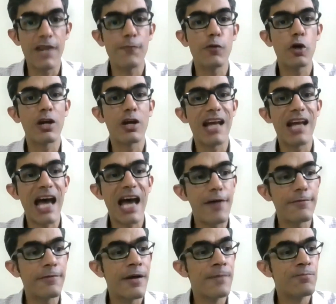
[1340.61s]
If you can
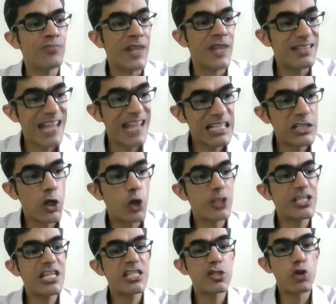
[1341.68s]
have
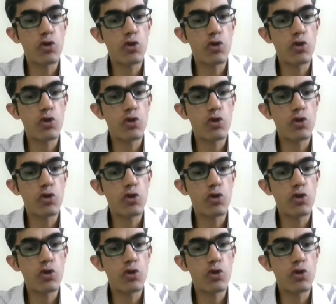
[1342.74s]
technologies